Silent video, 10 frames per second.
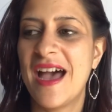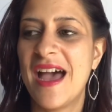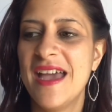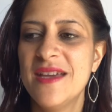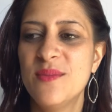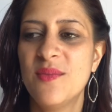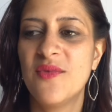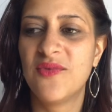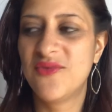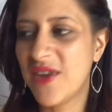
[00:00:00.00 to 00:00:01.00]
I am
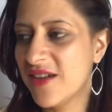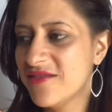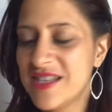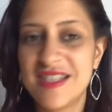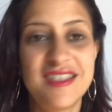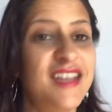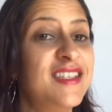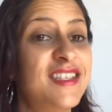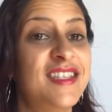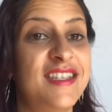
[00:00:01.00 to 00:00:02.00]
very
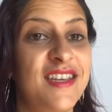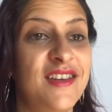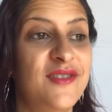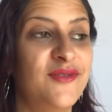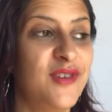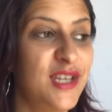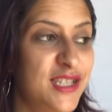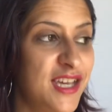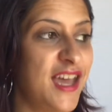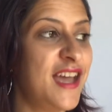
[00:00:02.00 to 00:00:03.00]
sensitive
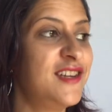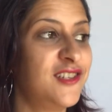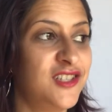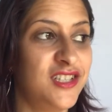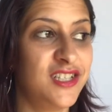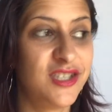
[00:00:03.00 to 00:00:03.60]
to energy.